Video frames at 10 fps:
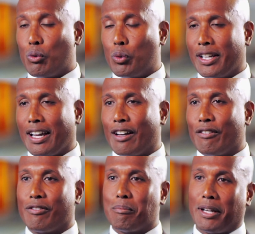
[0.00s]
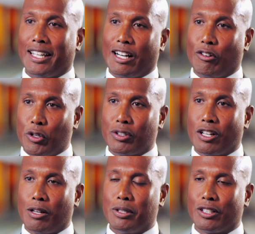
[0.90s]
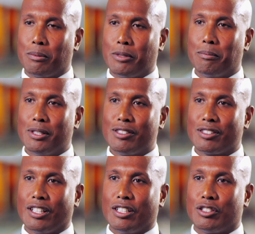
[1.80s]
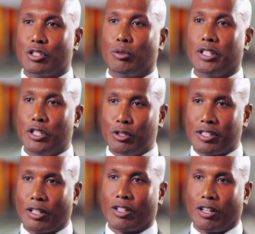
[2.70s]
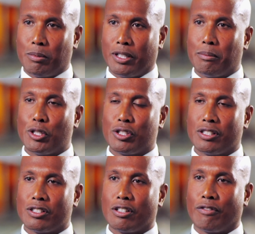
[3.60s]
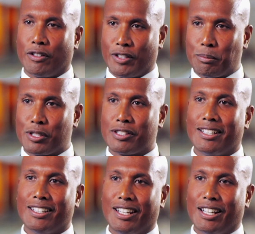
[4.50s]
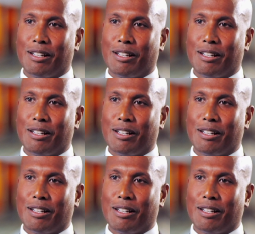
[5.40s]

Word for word: we have made our own carbon commitments to reduce our carbon emissions 50%